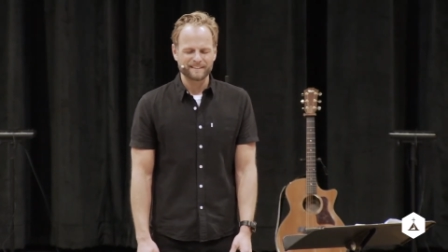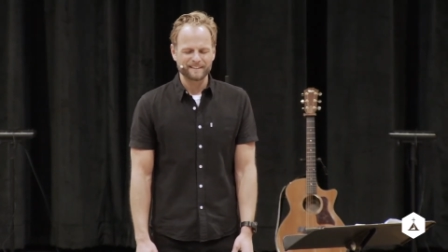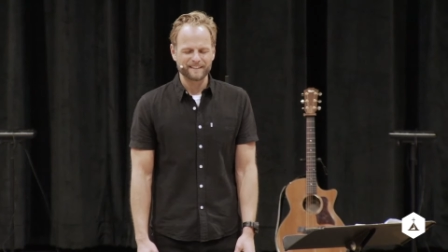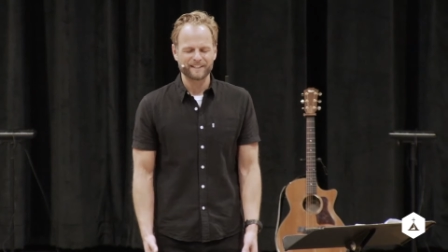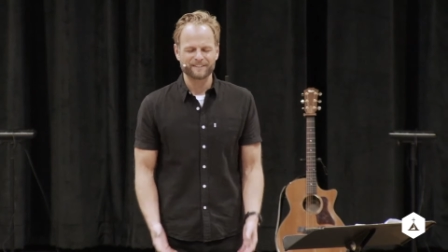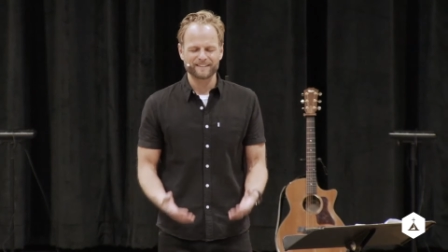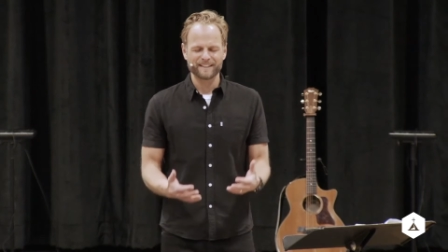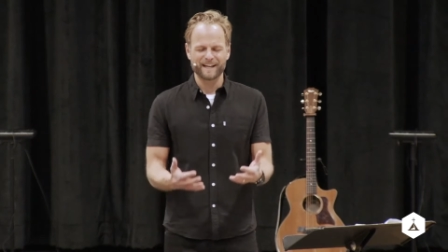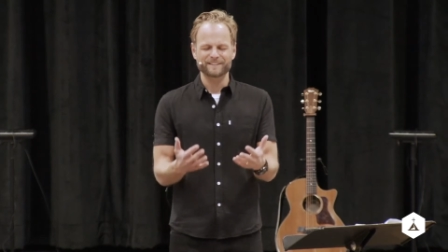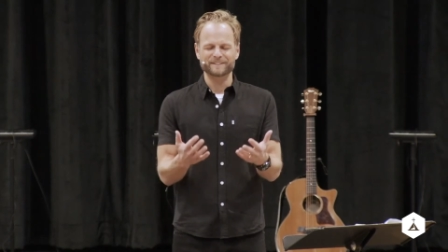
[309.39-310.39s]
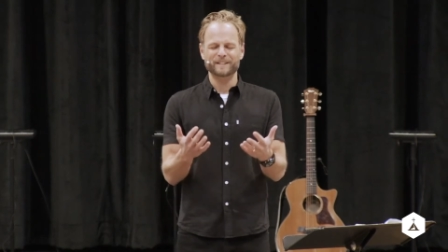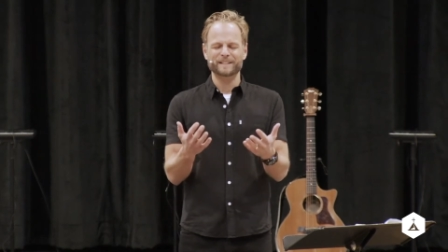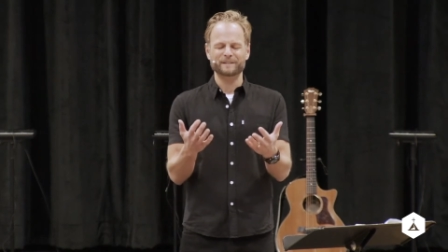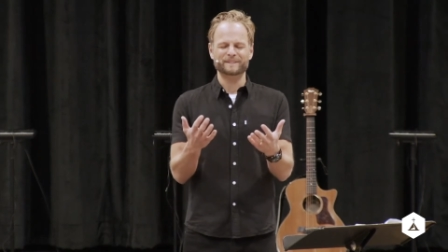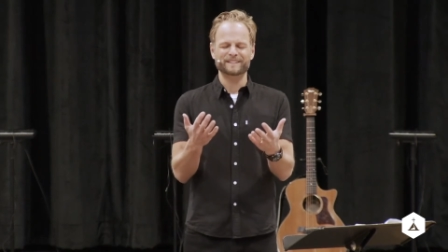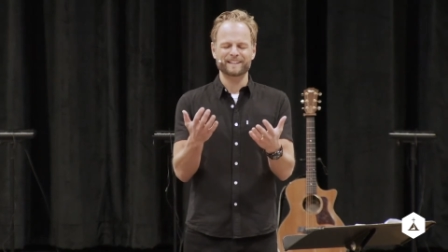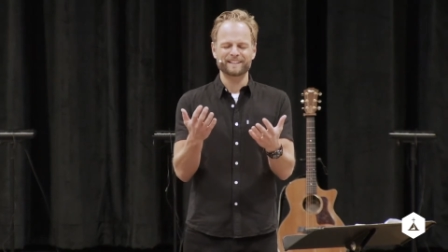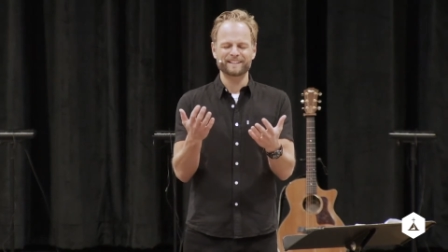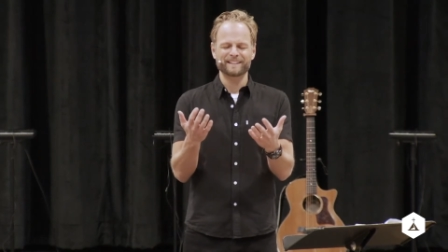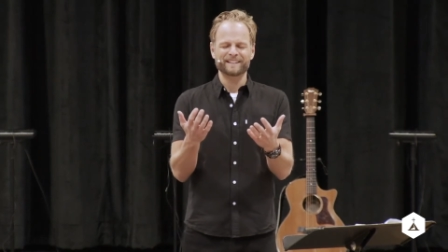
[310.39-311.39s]
here and now, Jacob said,
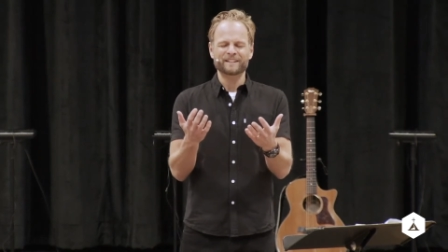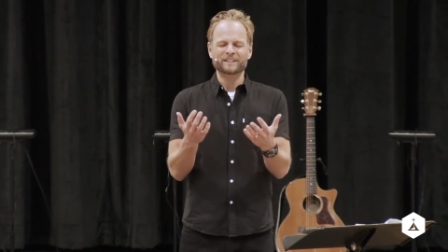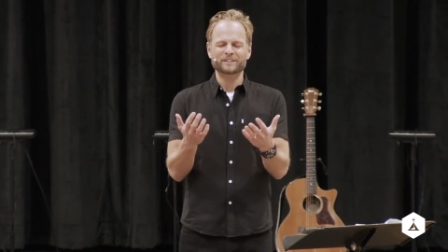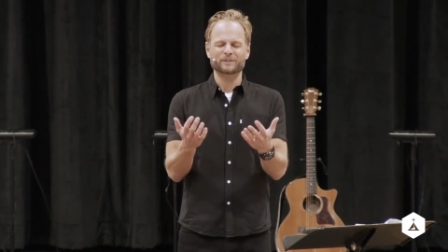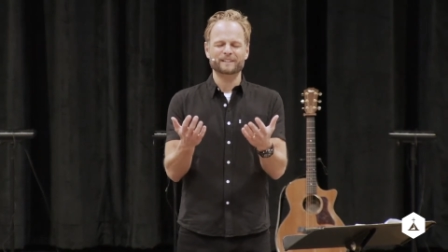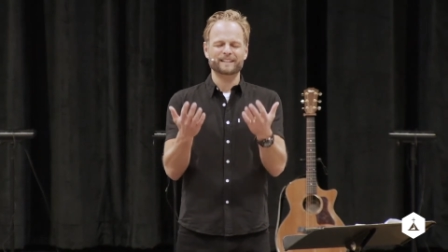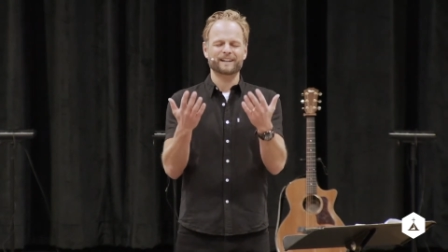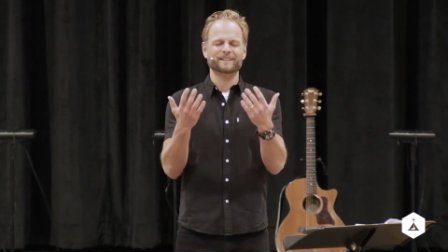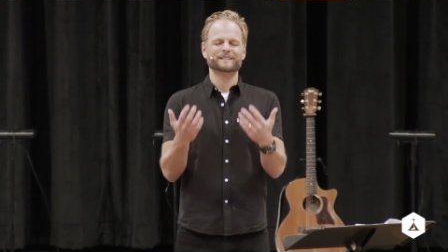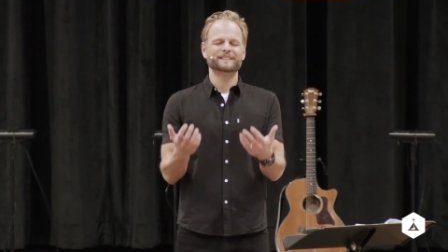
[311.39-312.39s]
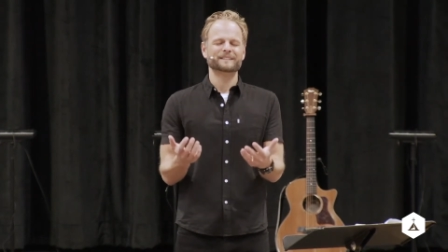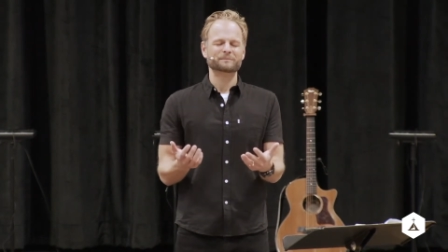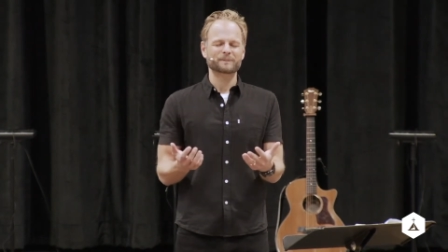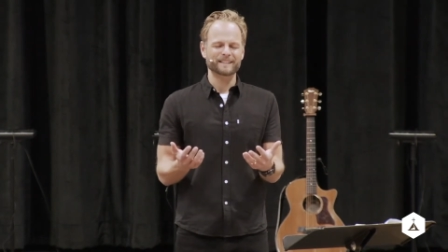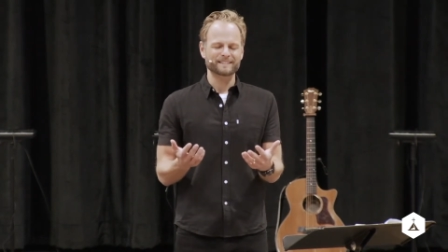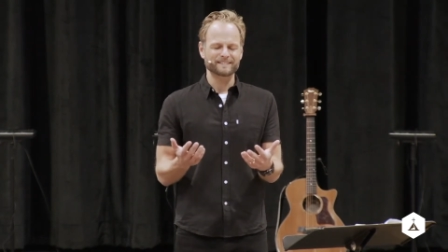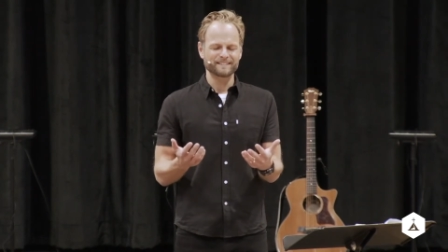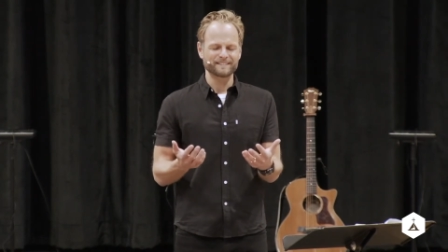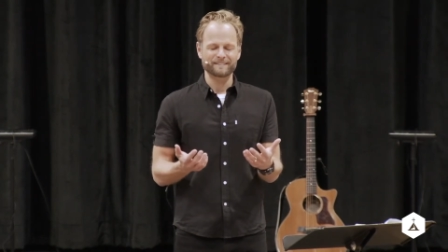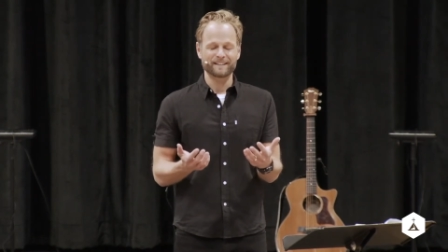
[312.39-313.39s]
Surely God was in this place,
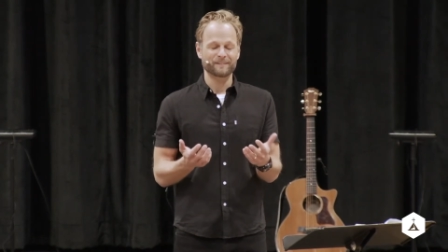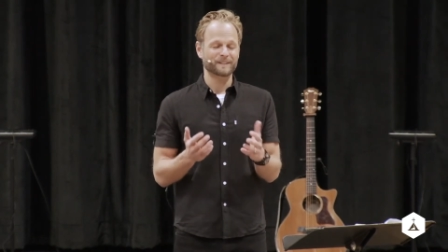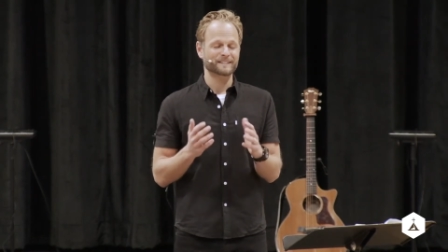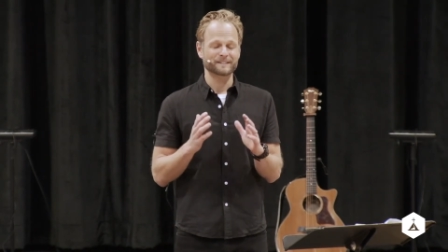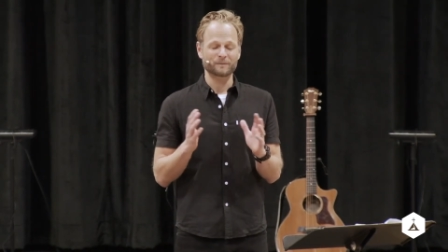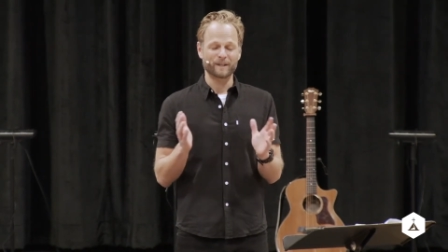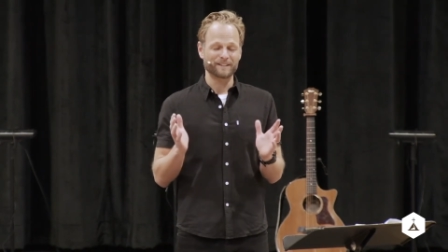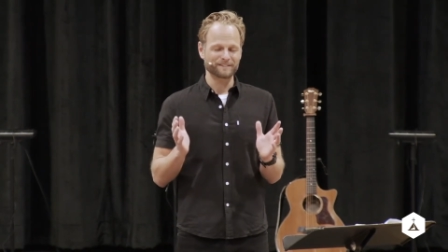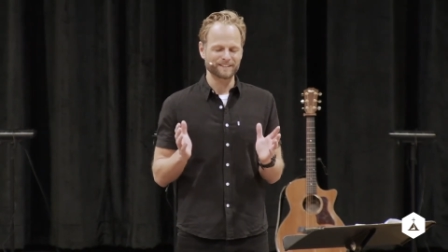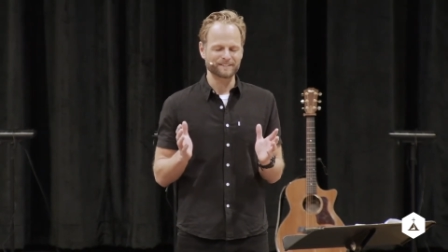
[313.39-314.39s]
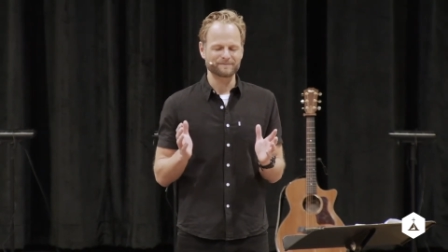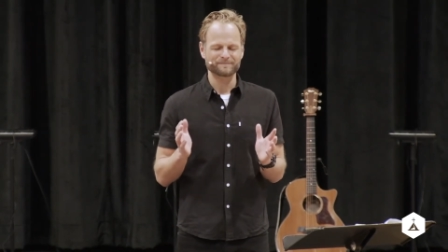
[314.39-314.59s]
and I wasn't aware of it.